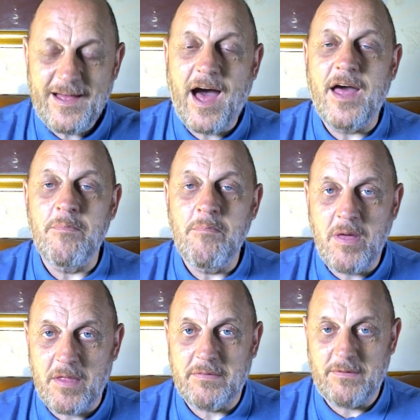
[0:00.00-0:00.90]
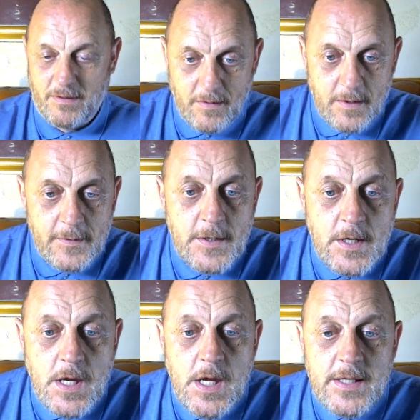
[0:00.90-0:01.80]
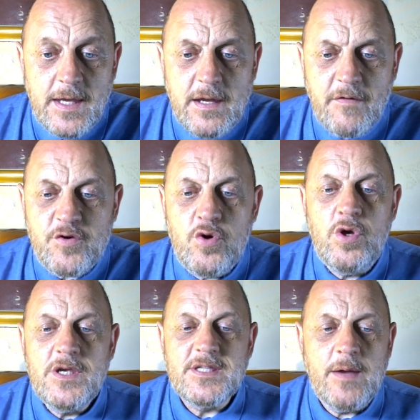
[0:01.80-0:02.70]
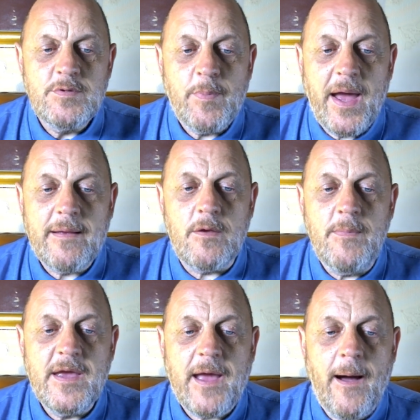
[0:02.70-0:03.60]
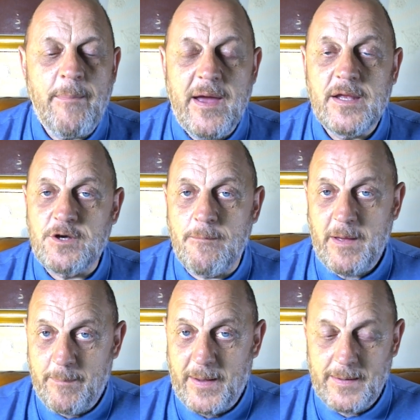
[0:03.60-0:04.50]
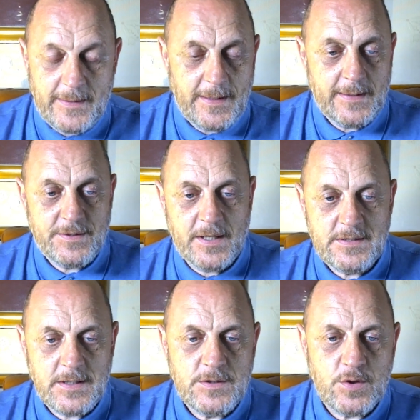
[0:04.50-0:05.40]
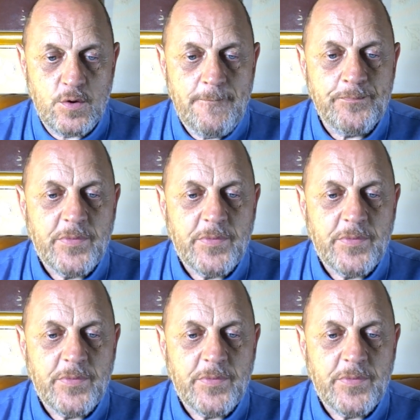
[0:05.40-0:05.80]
I am merde. Take a few steps back to make a better jump, apparently that translates to.